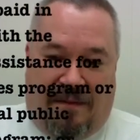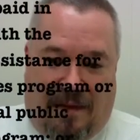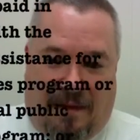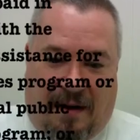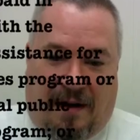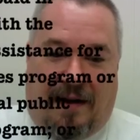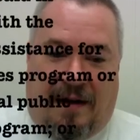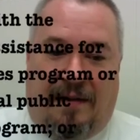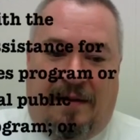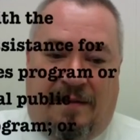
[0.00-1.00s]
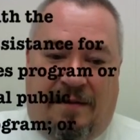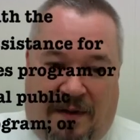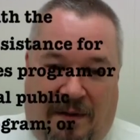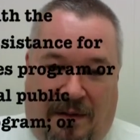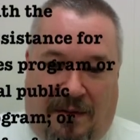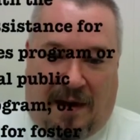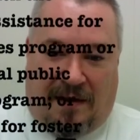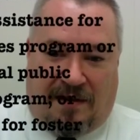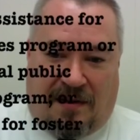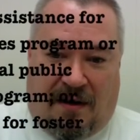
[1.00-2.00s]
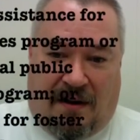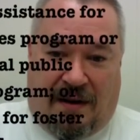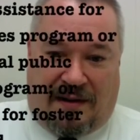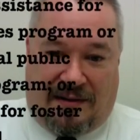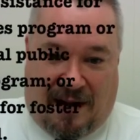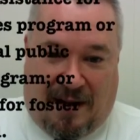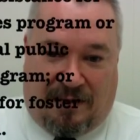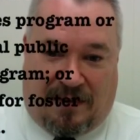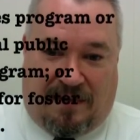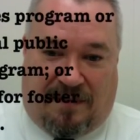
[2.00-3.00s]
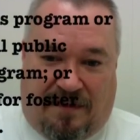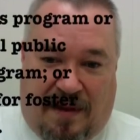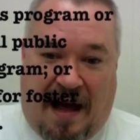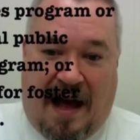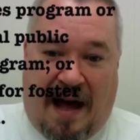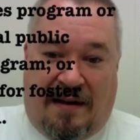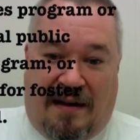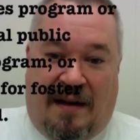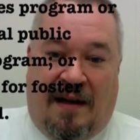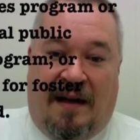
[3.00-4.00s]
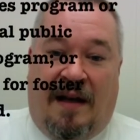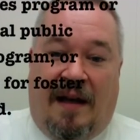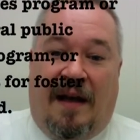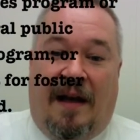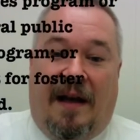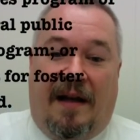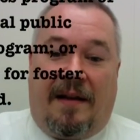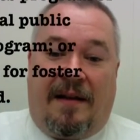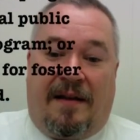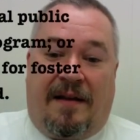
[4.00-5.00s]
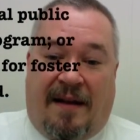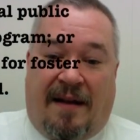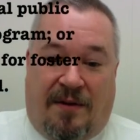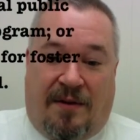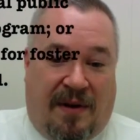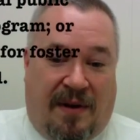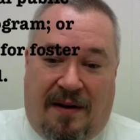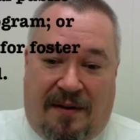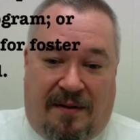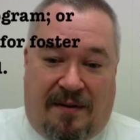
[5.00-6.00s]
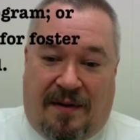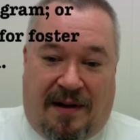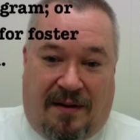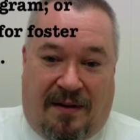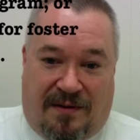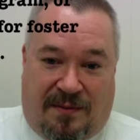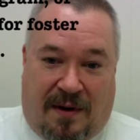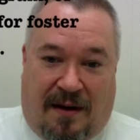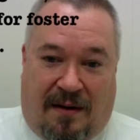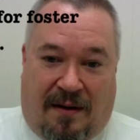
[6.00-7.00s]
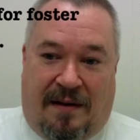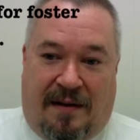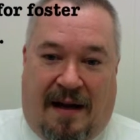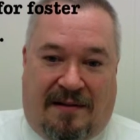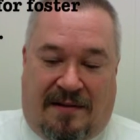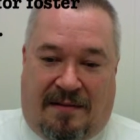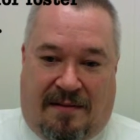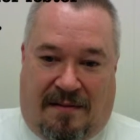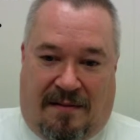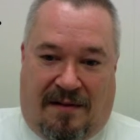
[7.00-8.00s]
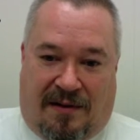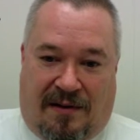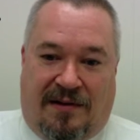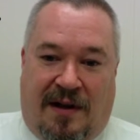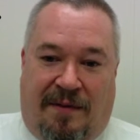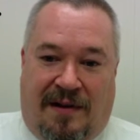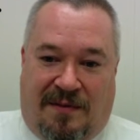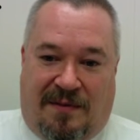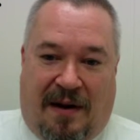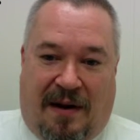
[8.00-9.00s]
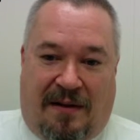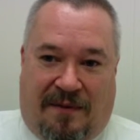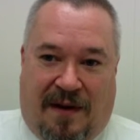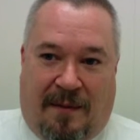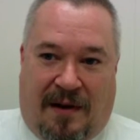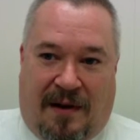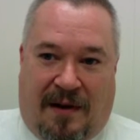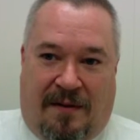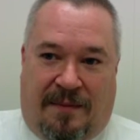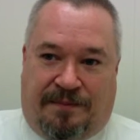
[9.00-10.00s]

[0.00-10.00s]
very few things are exempt from that. And that's going to be another video as well. There's a list of it that's spelled out in the Family Code.